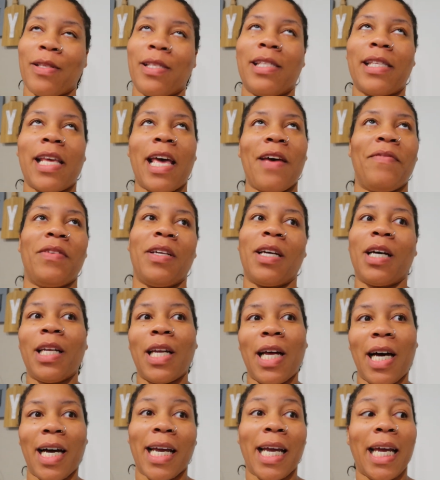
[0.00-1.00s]
seven
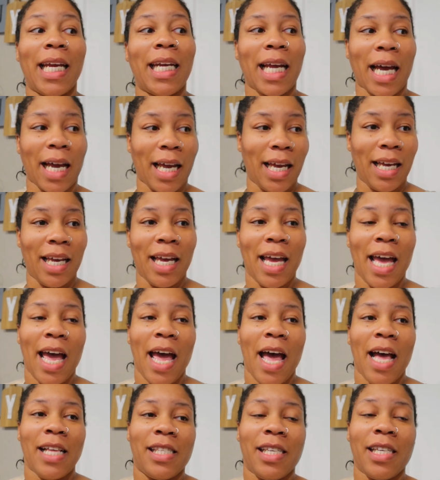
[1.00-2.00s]
o'clock at night.
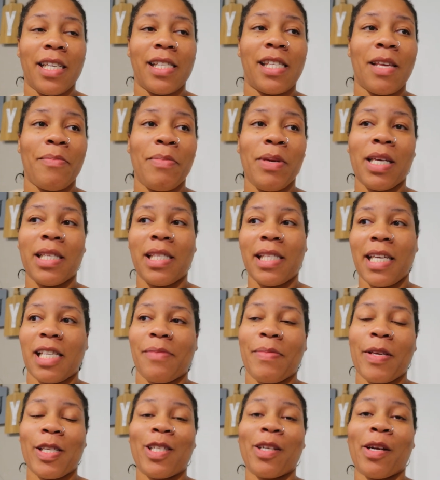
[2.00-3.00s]
Tillia sent me a
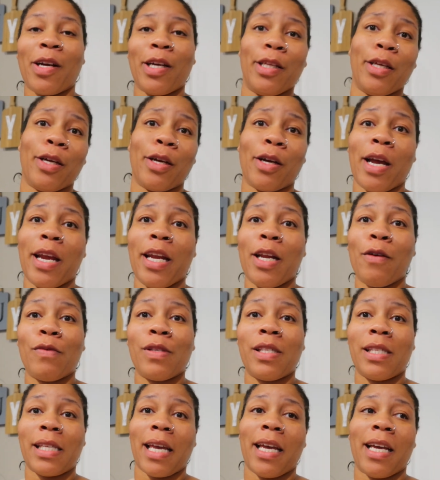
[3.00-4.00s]
text message earlier and it
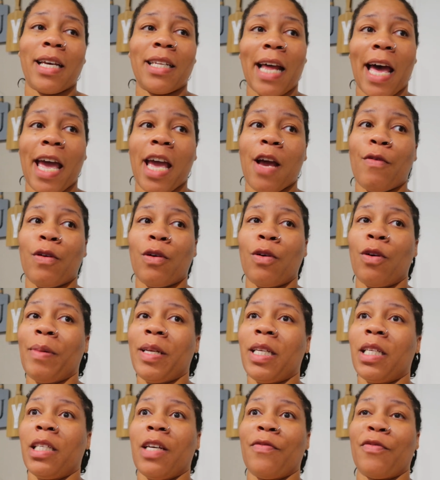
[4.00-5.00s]
was saying like it wasn't going to
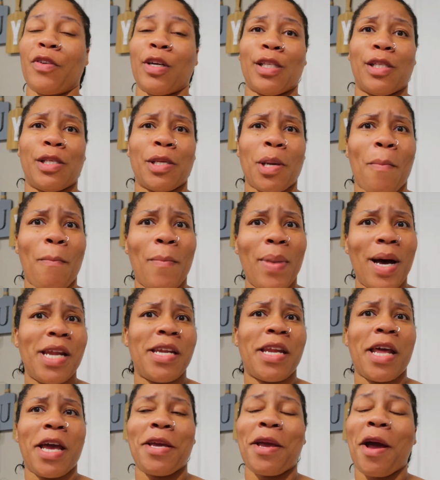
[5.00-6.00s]
be delivered until
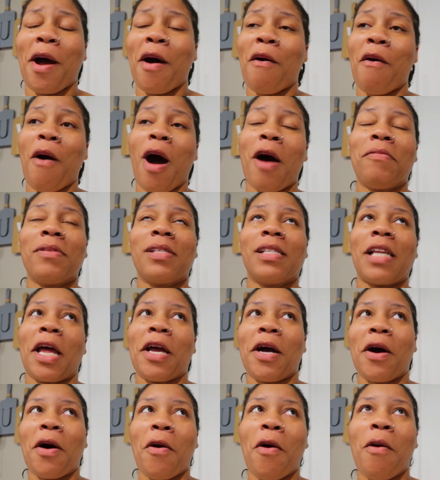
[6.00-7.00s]
Monday, y'all. I was
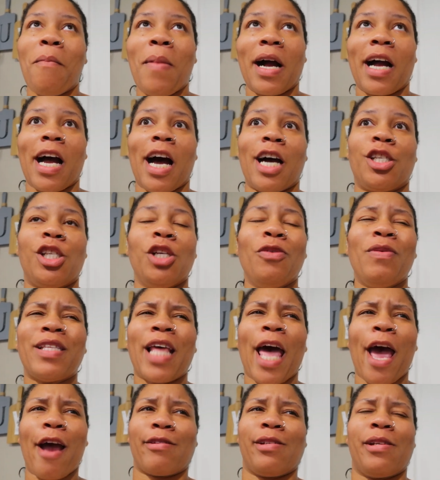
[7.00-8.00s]
like, oh my gosh. She was
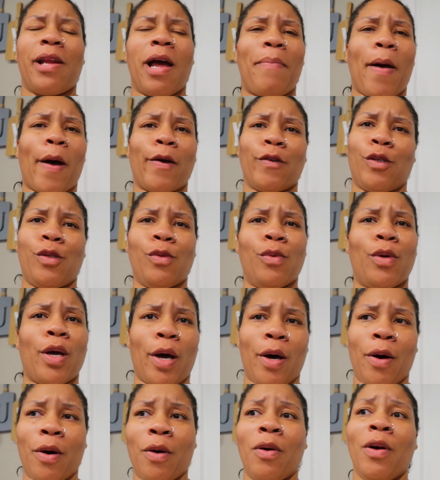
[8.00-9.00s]
actually about to
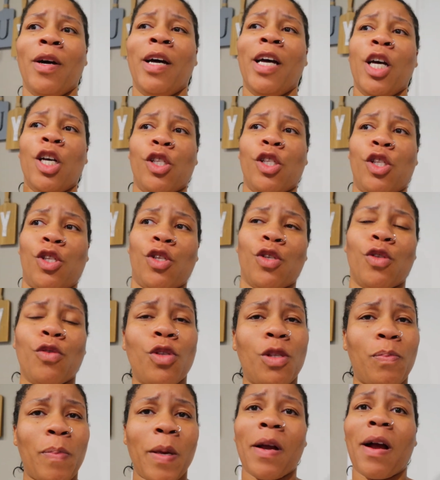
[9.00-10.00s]
go to
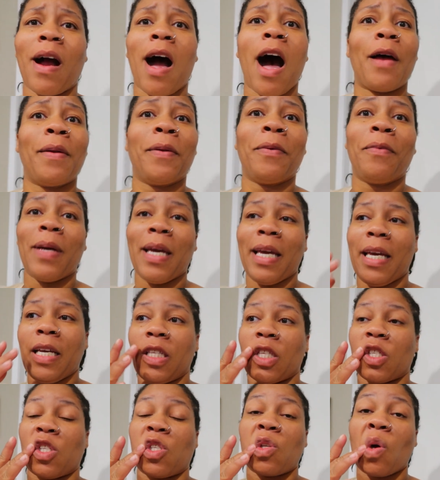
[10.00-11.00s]
Spirit
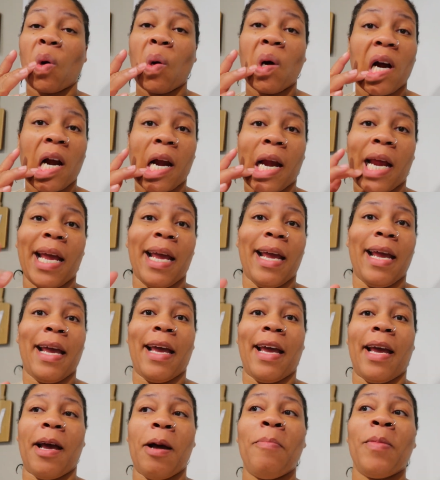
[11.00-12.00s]
Halloween, the store,
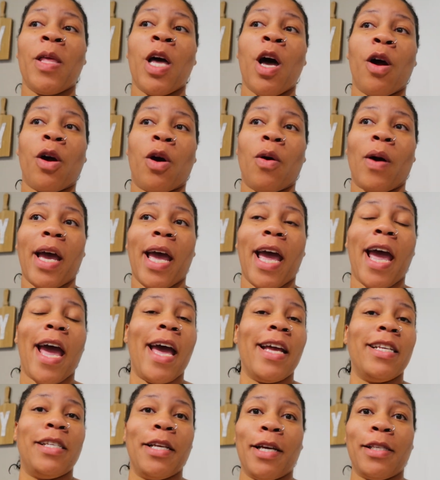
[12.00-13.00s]
and go
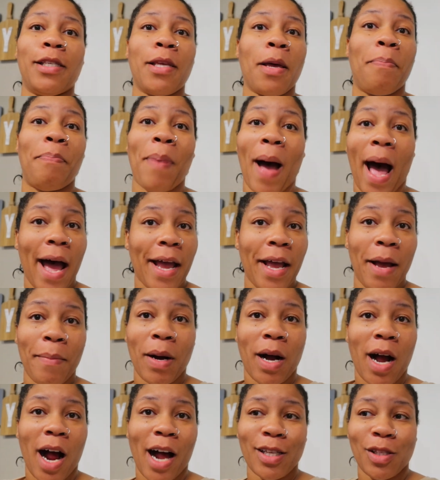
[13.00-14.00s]
ahead and just buy him
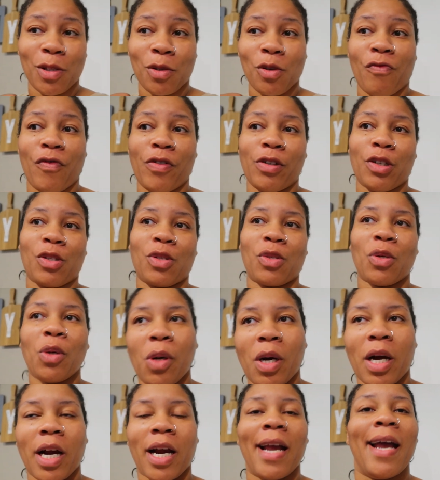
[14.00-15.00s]
a costume from the
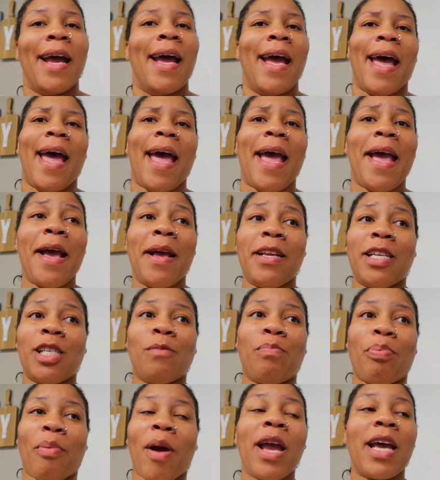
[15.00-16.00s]
store and
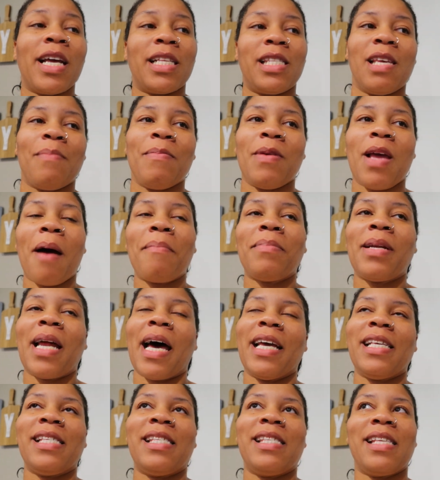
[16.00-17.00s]
just bring it to me. I'm
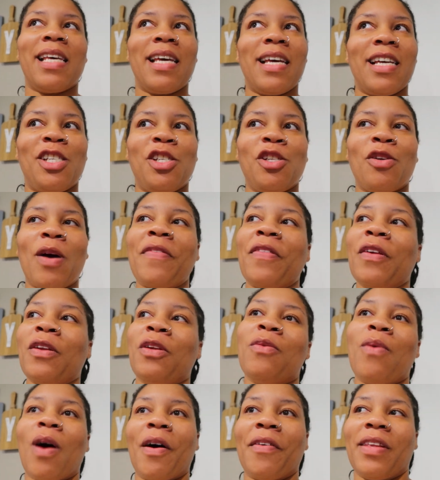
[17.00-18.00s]
like, sis, you don't have to
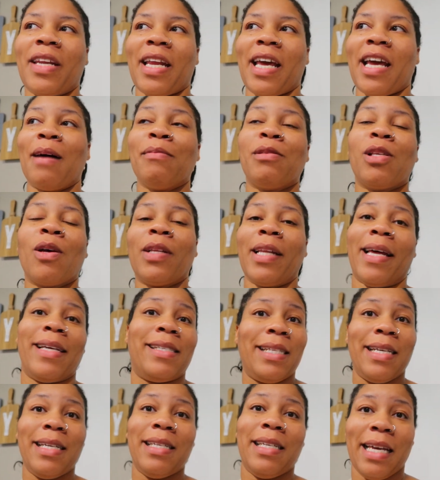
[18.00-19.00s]
do all of that. I'm so glad
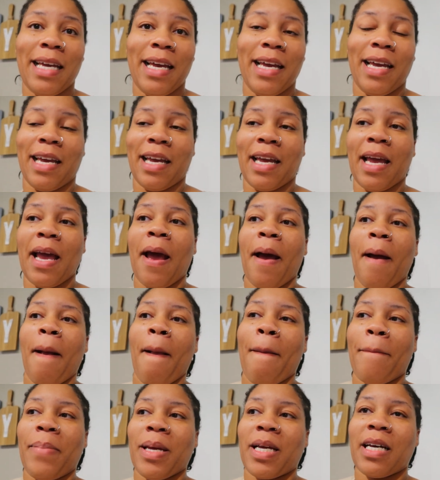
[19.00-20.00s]
she didn't,
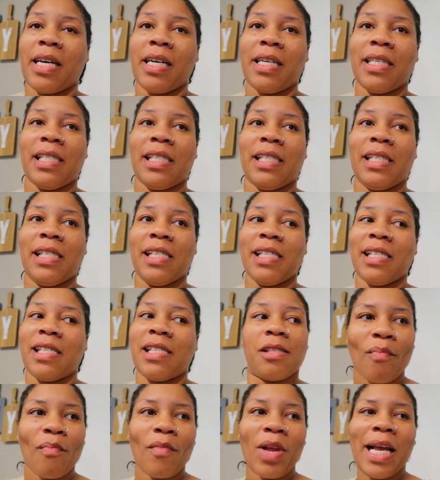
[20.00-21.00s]

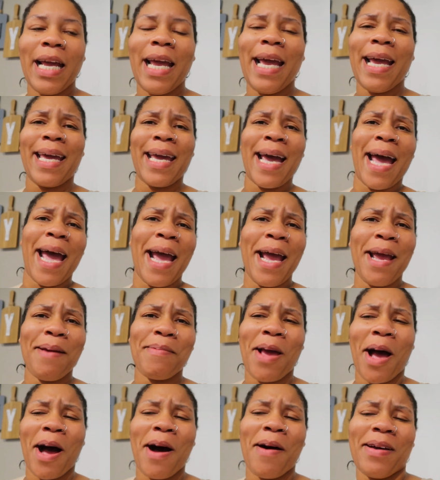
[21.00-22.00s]
because it came,
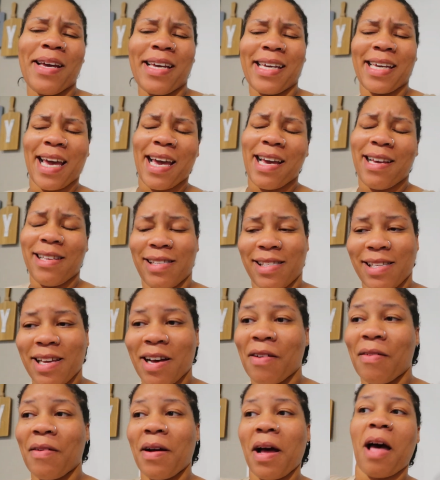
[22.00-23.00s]
y'all. It came.
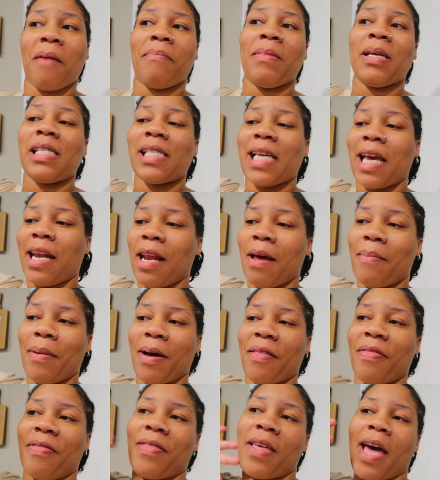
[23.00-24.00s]
So I'm excited
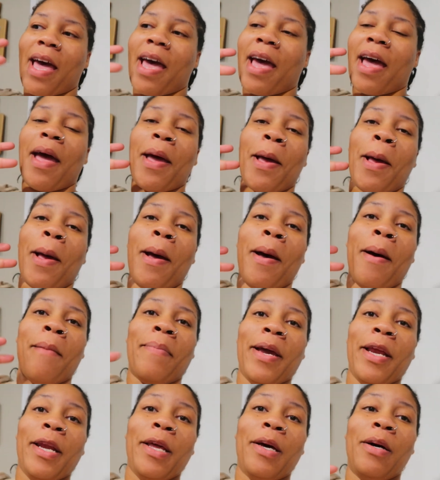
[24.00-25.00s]
about that.
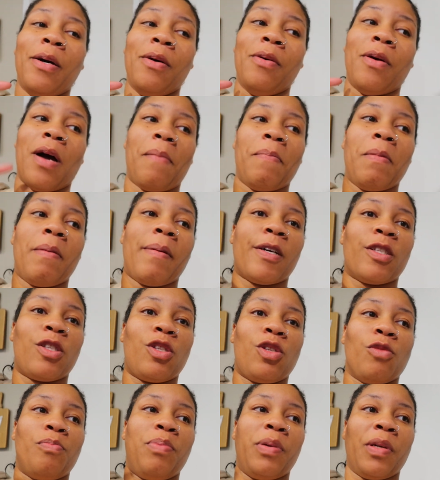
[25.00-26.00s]
But anywho, I'm about
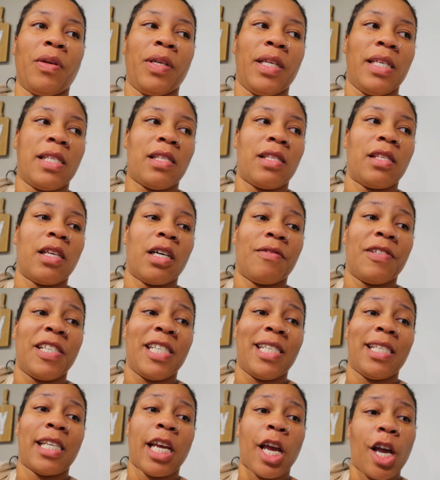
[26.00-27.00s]
to put on these stuffed
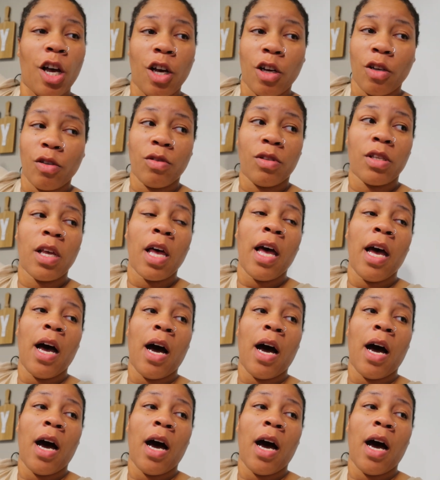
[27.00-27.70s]
shells.